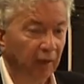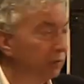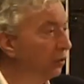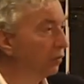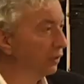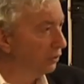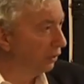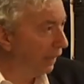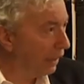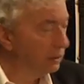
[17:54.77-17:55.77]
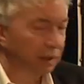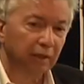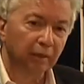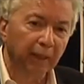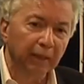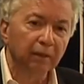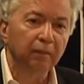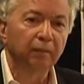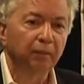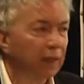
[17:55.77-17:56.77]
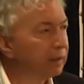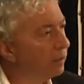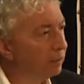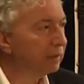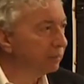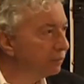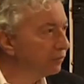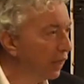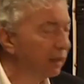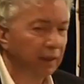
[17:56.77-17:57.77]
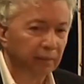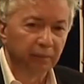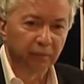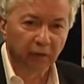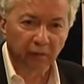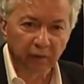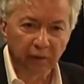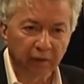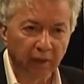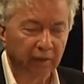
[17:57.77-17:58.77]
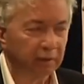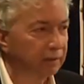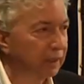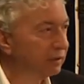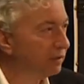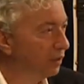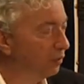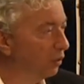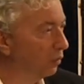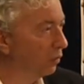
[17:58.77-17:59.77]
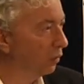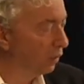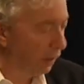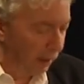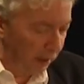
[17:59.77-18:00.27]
I'm told there is a Texan Independent Party, but frankly, you know, it doesn't seem to worry